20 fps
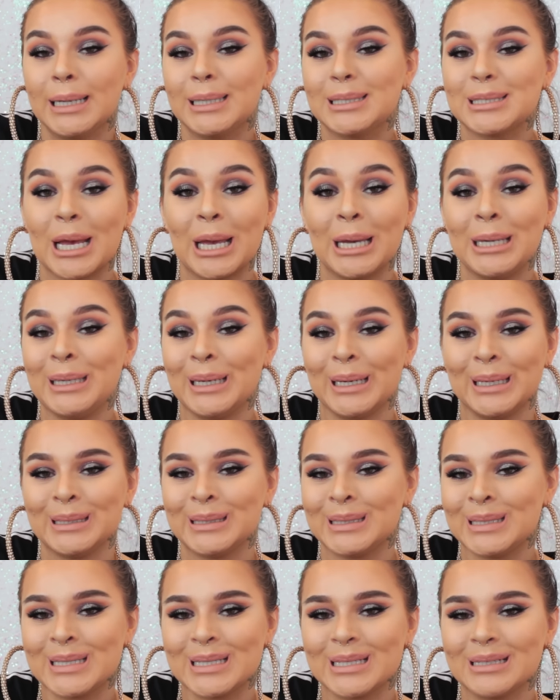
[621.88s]

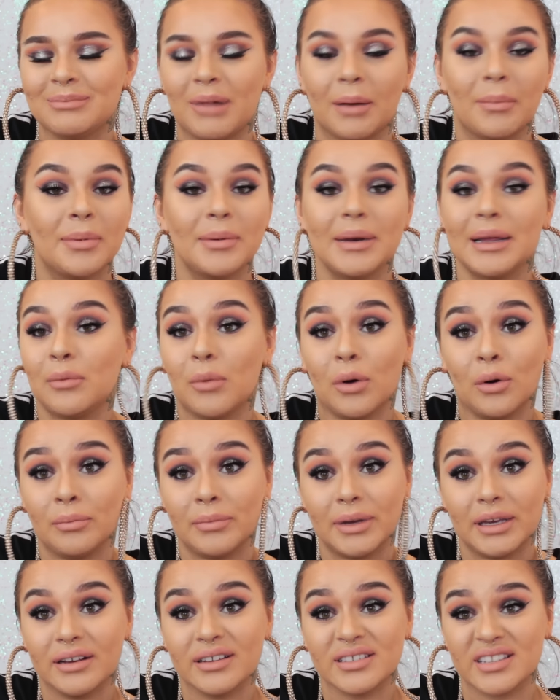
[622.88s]
tanned, probably won't
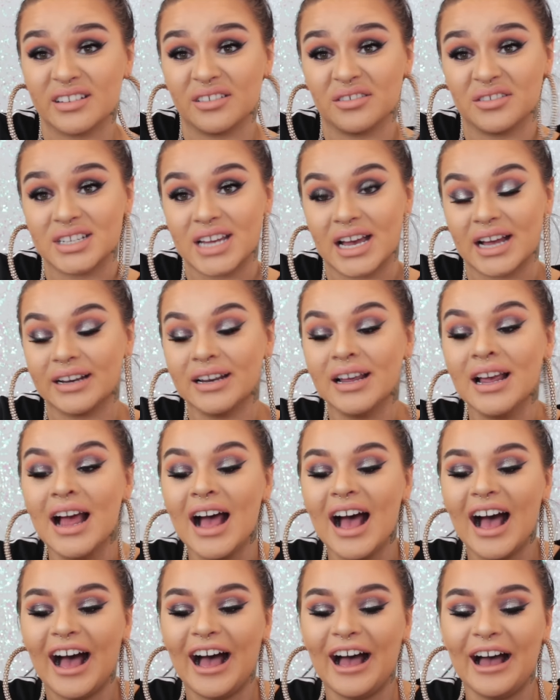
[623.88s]
be because I don't tan,
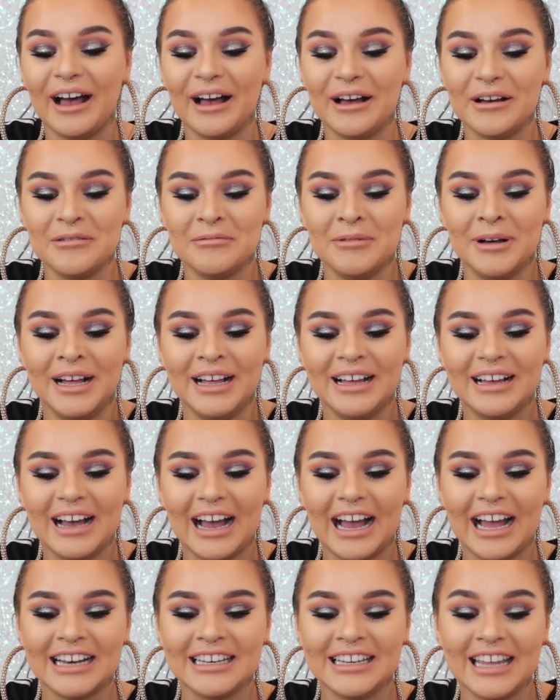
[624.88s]

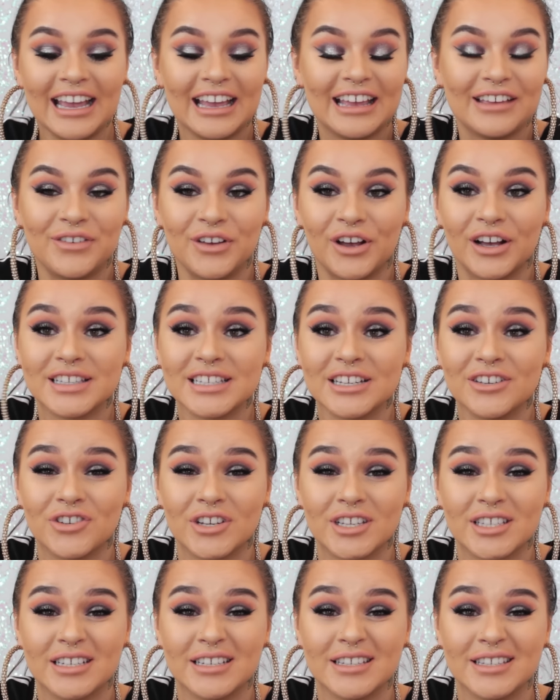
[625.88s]
and yeah, if you guys are
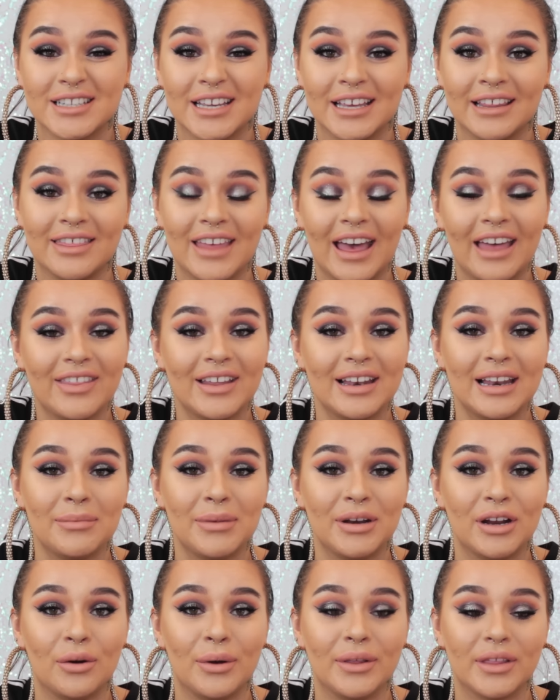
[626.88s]
interested in seeing that, then let
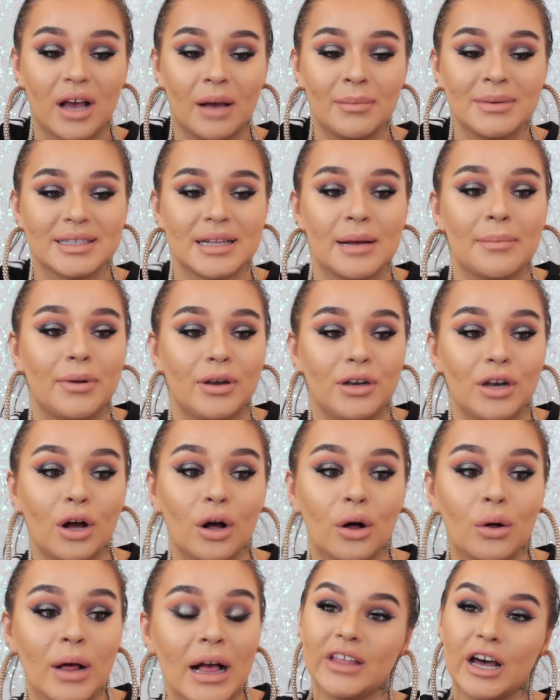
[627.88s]
me know in the comments down
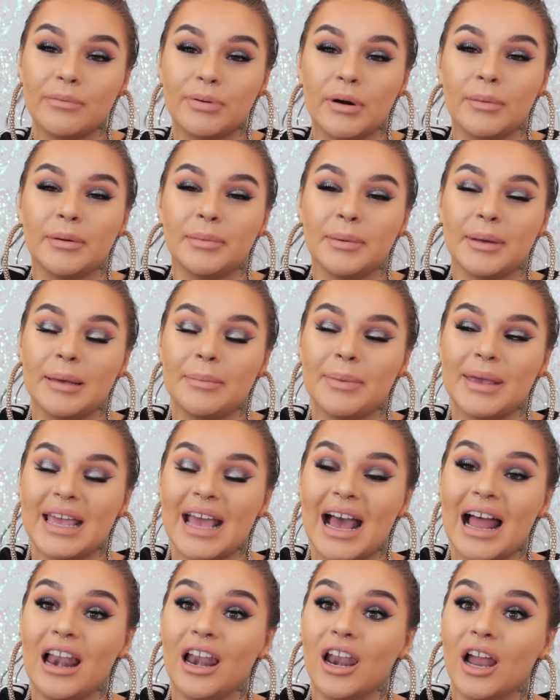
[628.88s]
below. That'll probably be
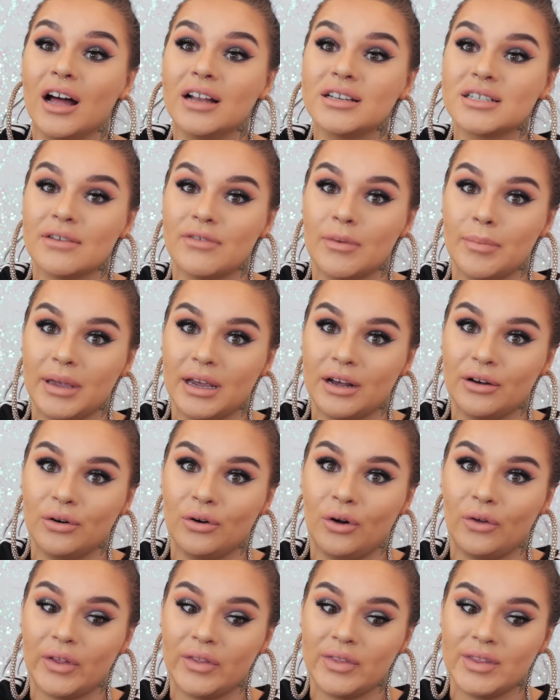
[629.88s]
a lot of a bigger
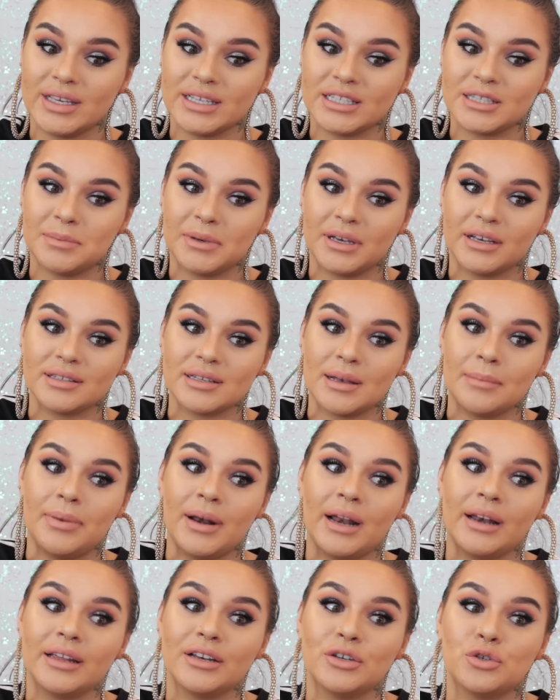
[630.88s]
haul than this because I'm
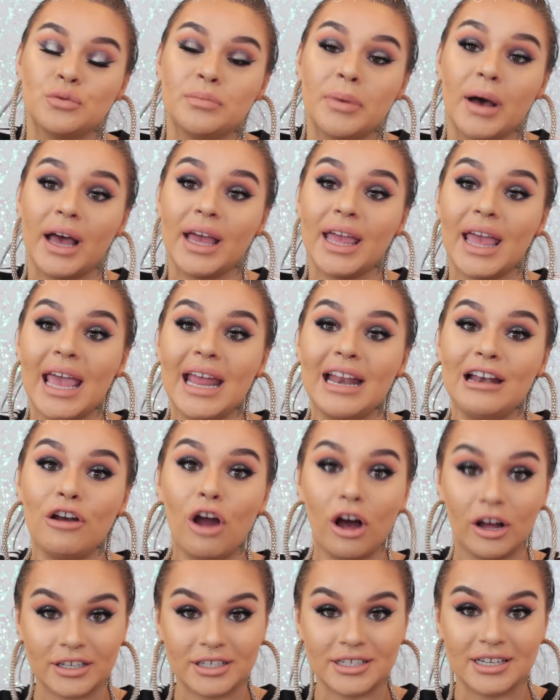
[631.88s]
planning to buy a
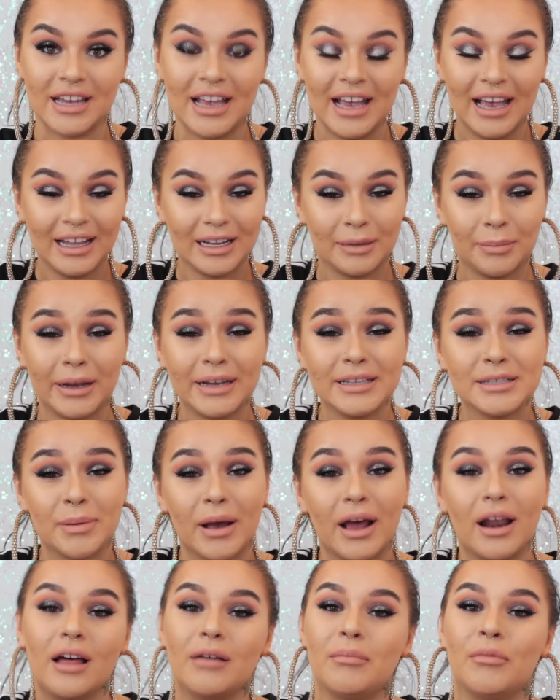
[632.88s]
lot. I'm planning to
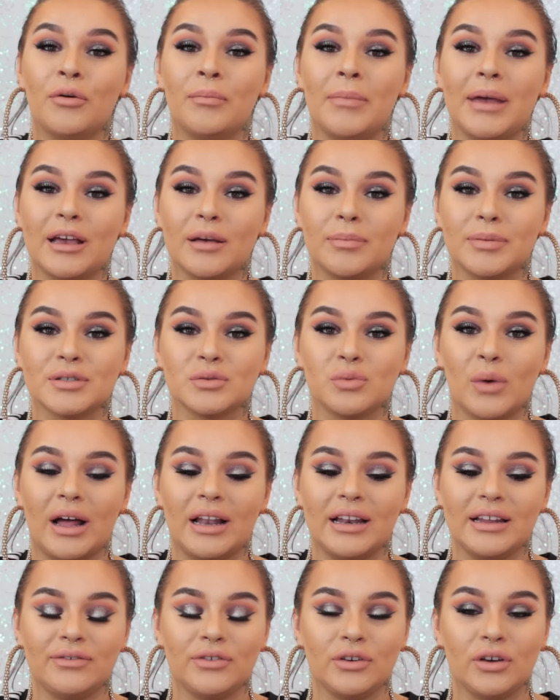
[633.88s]
buy a lot more makeup as
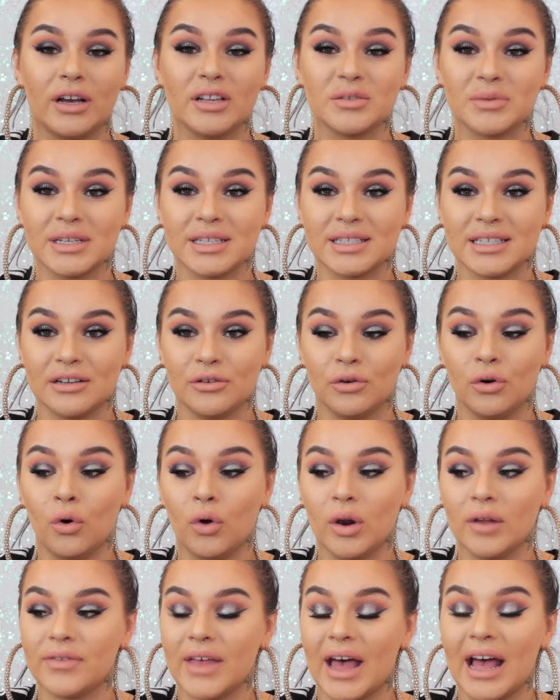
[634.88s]
well. If you guys want to see a
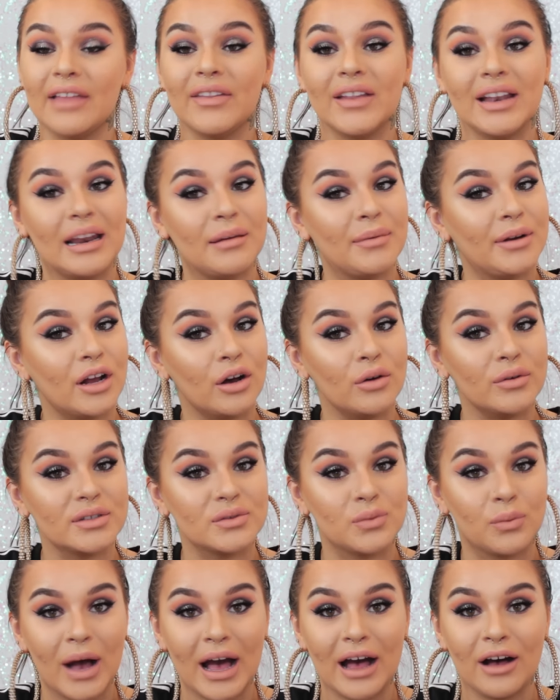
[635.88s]
haul of that, then let me know
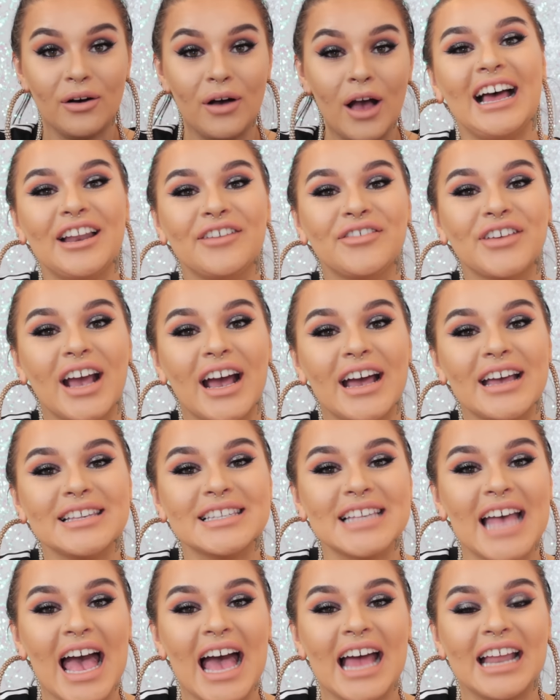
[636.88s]
as well. I love you
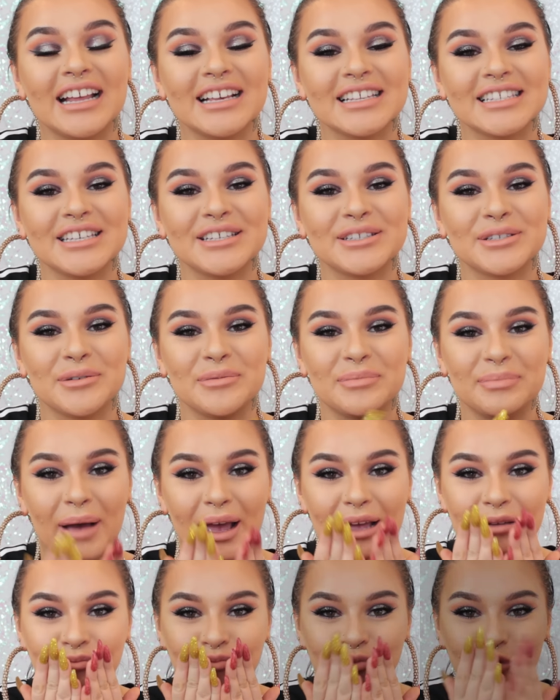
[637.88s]
guys, and I'll see you soon.
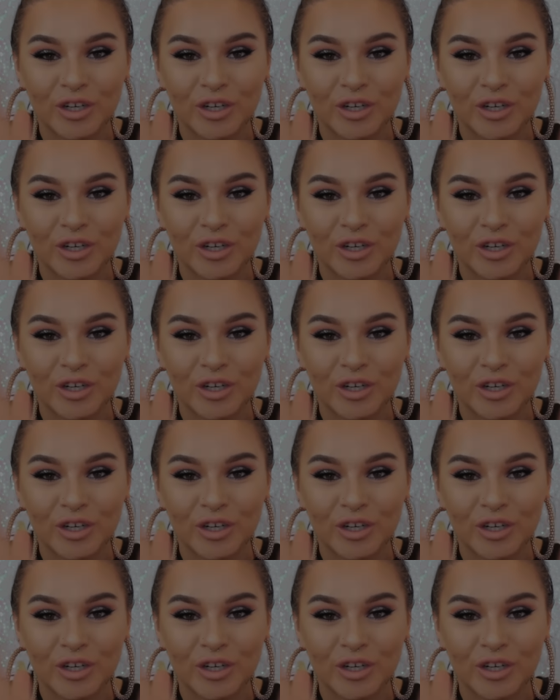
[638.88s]
Bye.